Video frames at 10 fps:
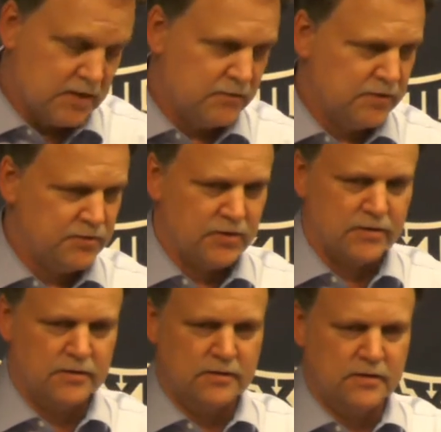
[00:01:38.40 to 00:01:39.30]
Well, we
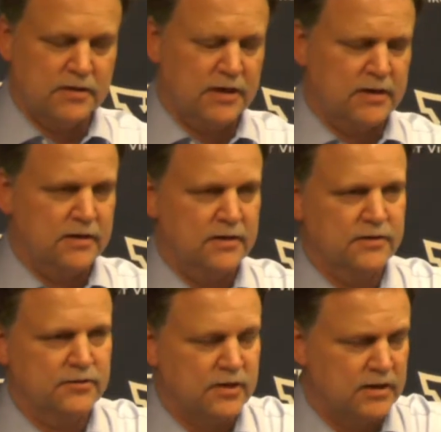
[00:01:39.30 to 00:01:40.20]
started kicking it
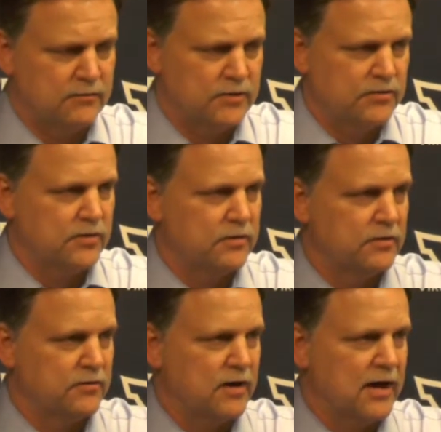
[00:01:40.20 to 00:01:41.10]
inside and we
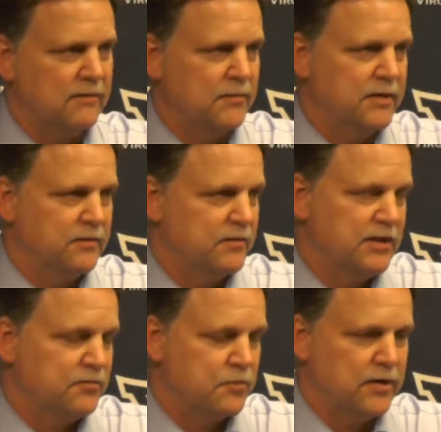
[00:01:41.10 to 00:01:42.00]
started to drive. I mean, at
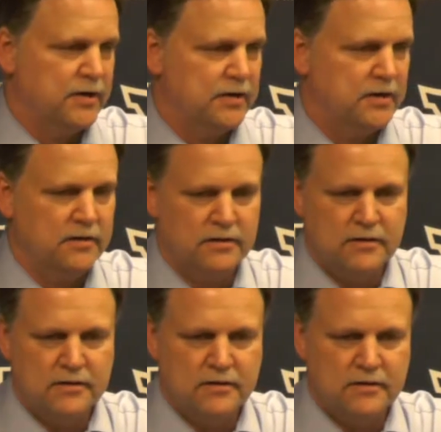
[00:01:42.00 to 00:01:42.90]
least Bria did.
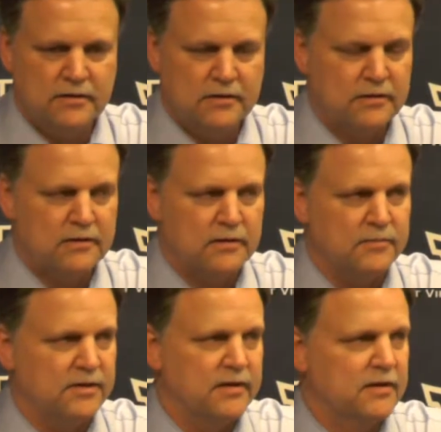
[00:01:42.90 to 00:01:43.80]
I
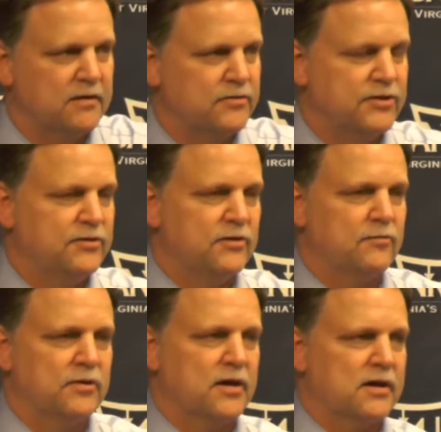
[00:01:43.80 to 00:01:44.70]
mean, she's the
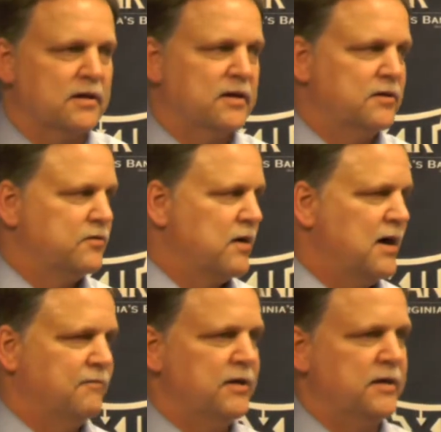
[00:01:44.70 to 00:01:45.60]
only one I could get to
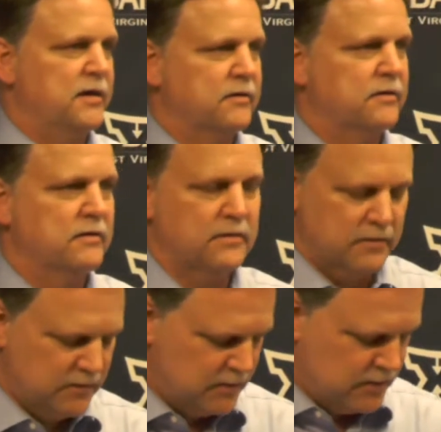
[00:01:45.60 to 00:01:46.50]
drive in there,
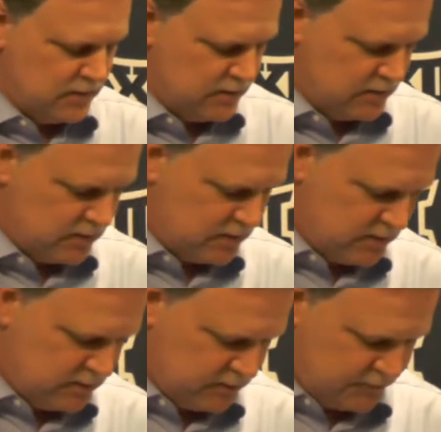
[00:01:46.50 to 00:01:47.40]
and
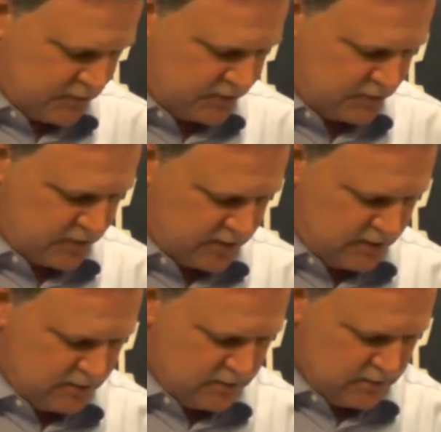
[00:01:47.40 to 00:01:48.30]
it's frustrating.